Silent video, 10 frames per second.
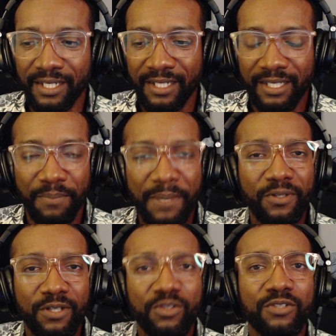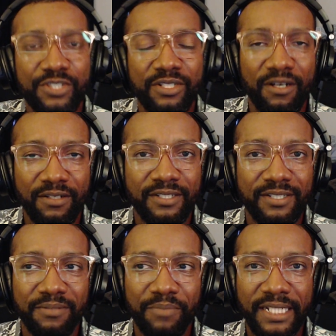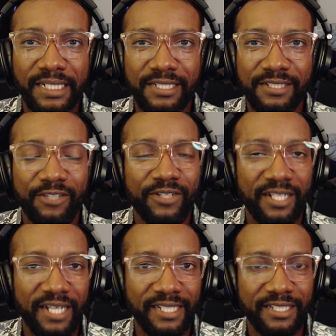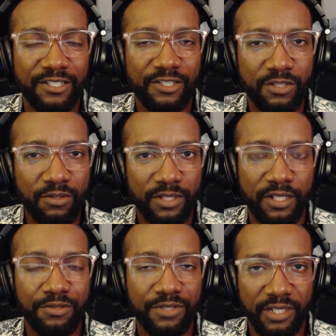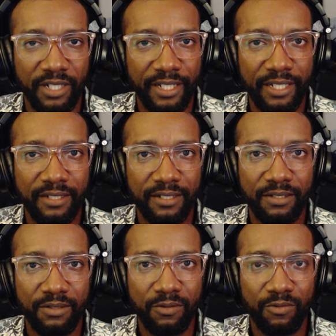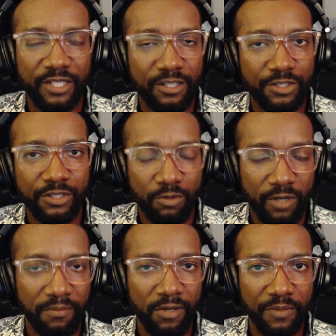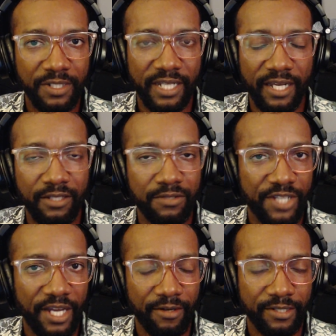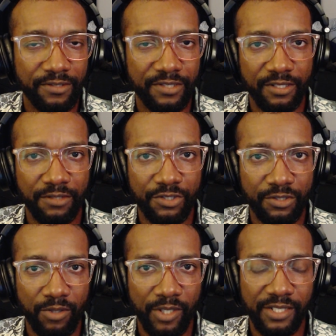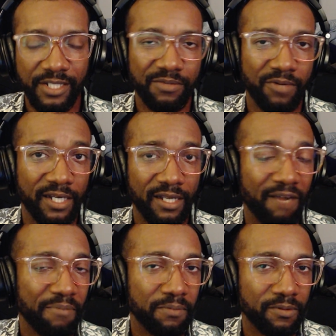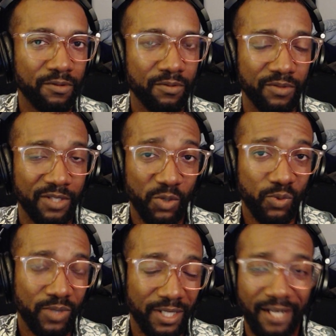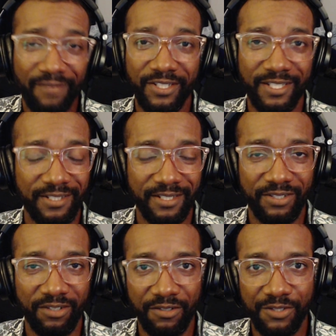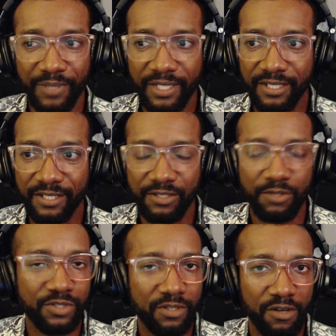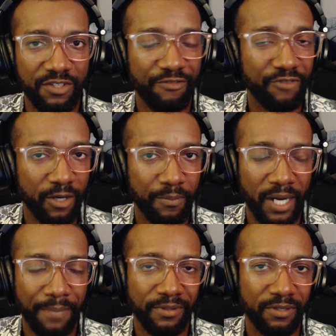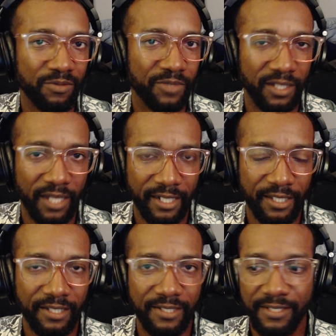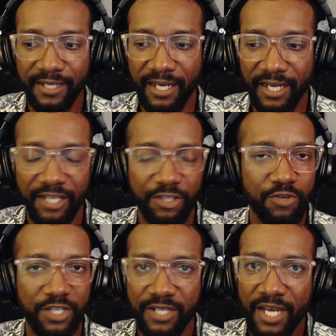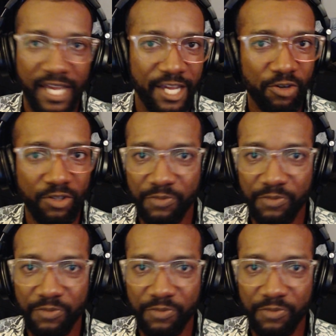people know those songs because they're connected so closely with those story moments and those characters in those stories. That's why a lot of people know a lot of the Disney songs, because those songs are very popular with a lot of kids, and you just hear them